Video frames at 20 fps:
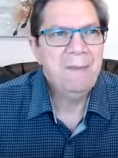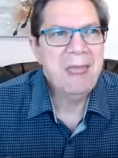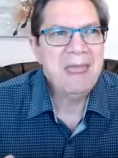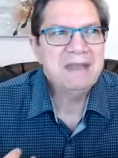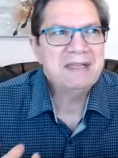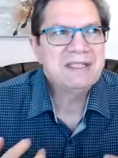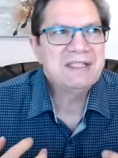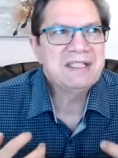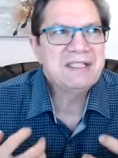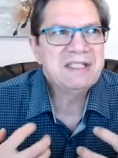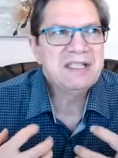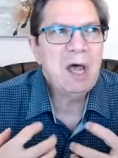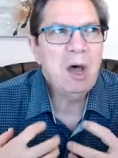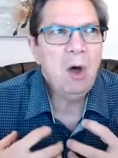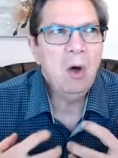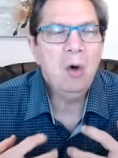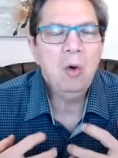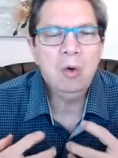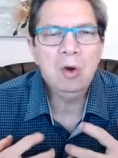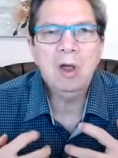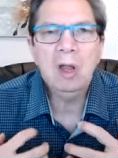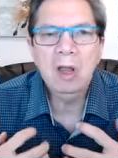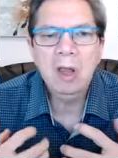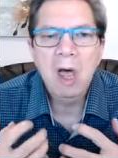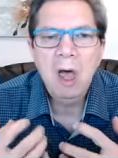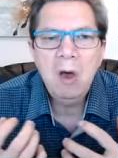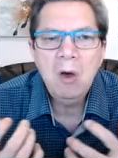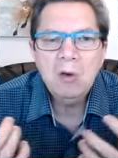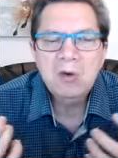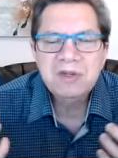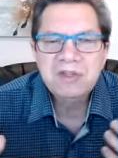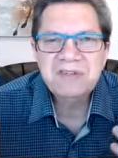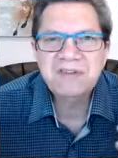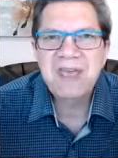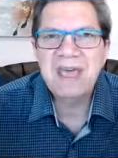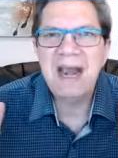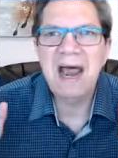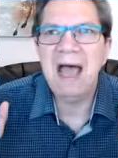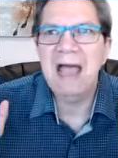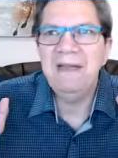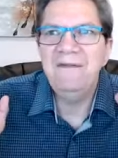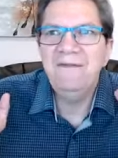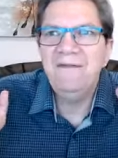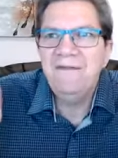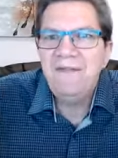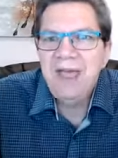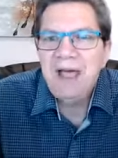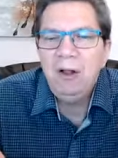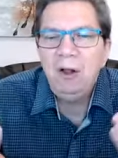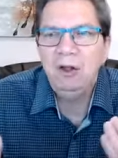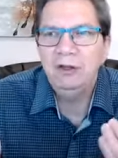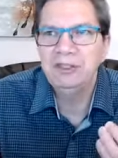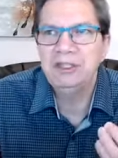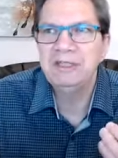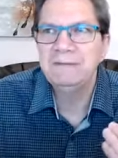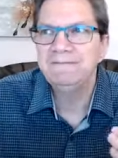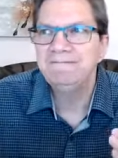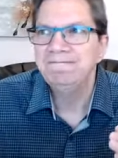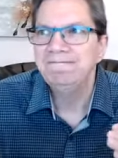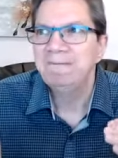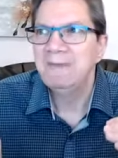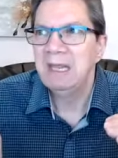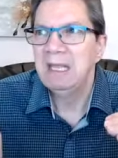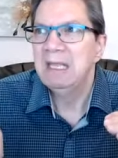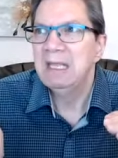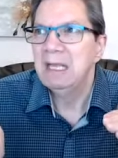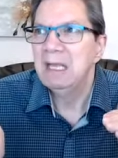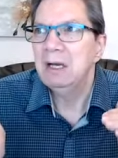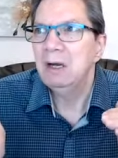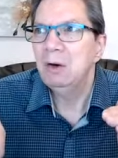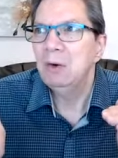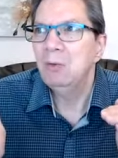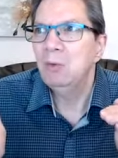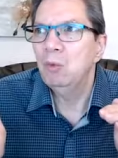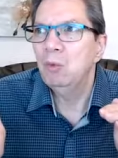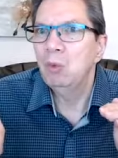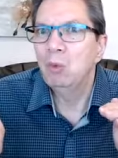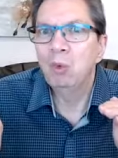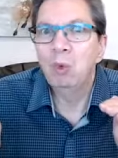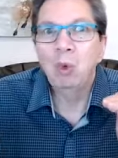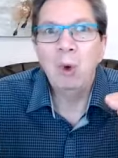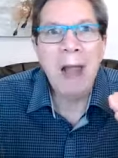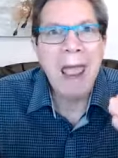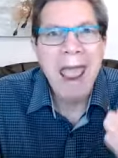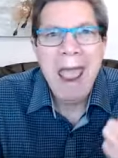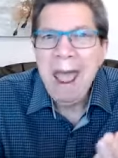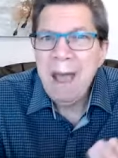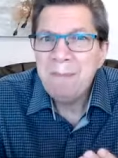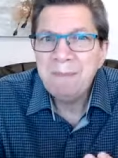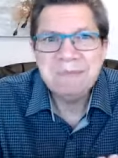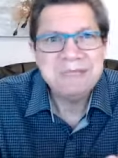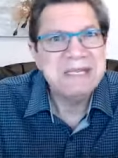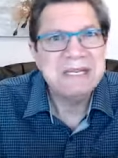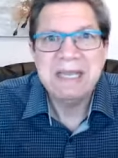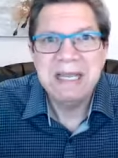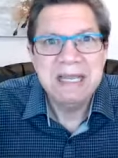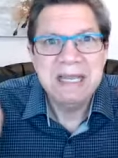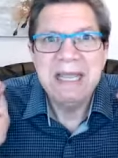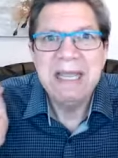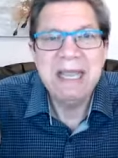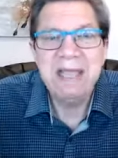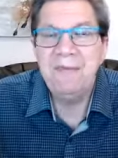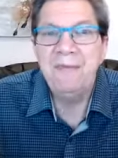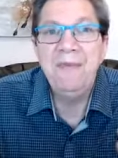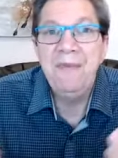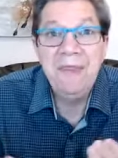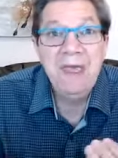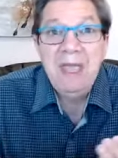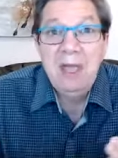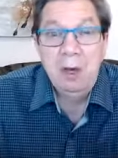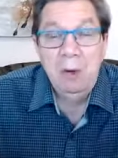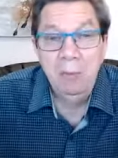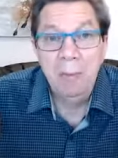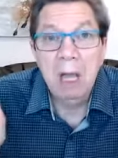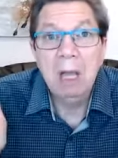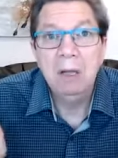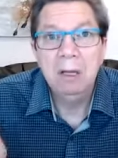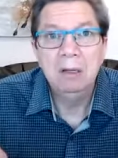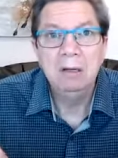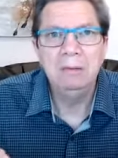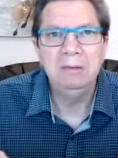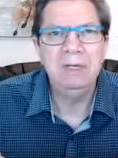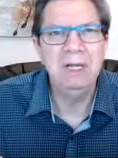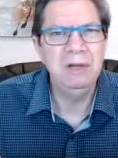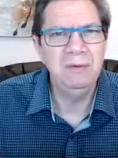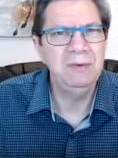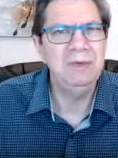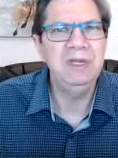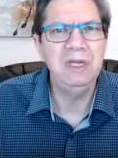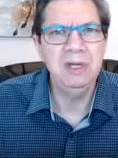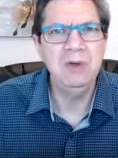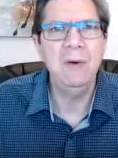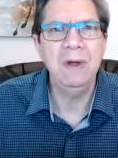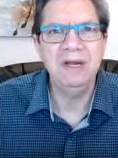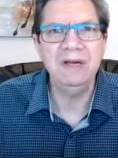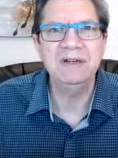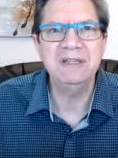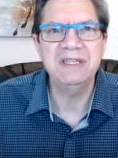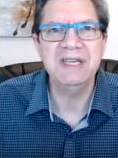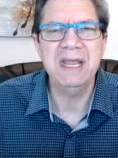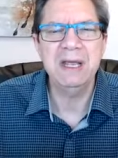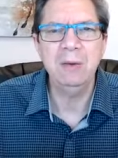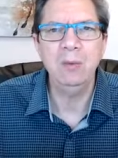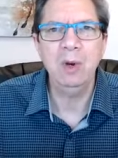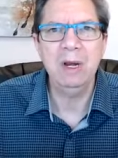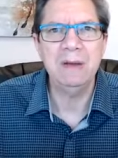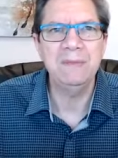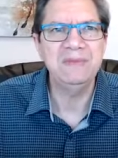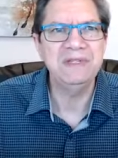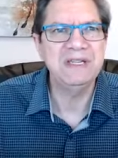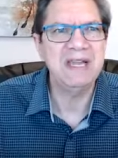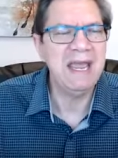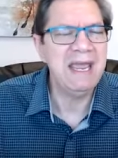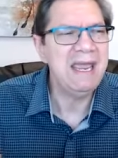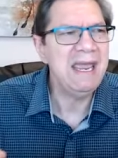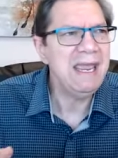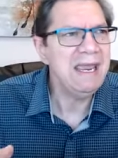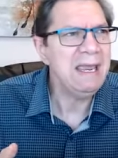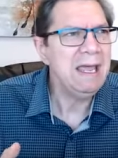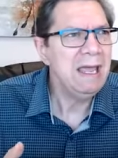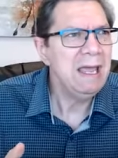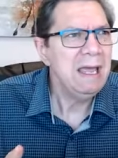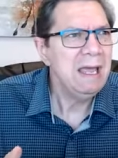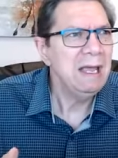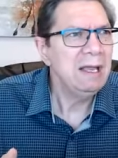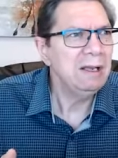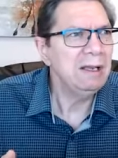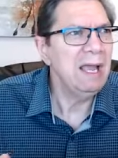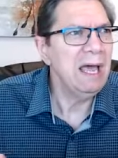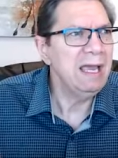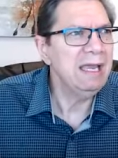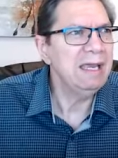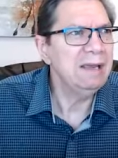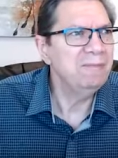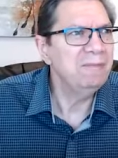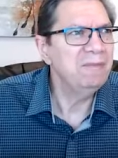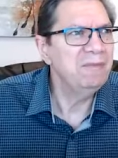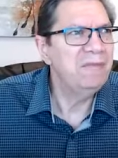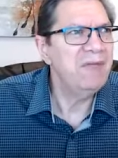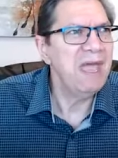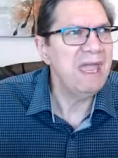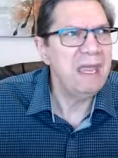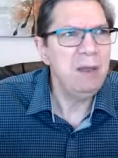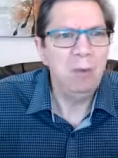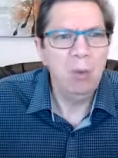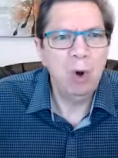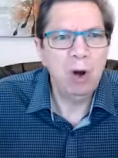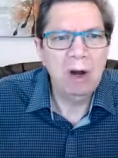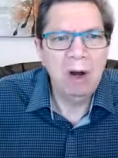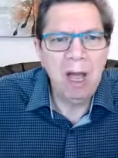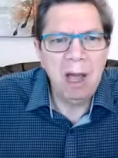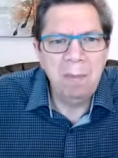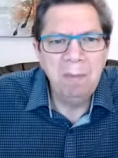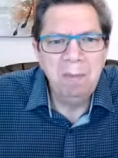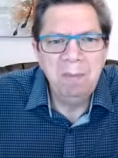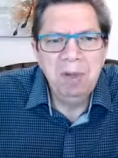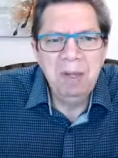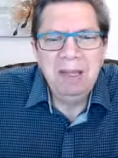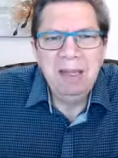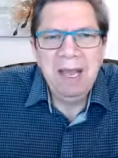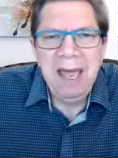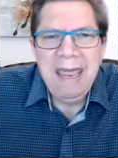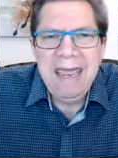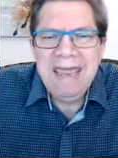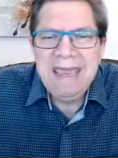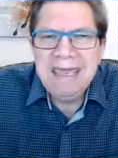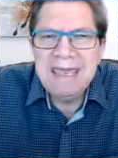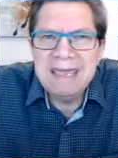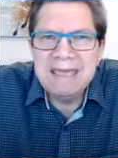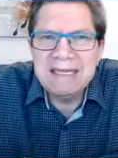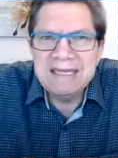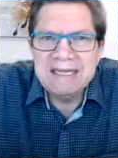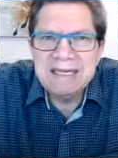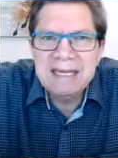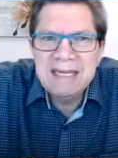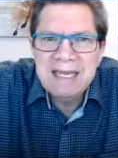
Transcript: so close that I felt wrapped in them. Do, do you understand what I'm saying? Like they were a blanket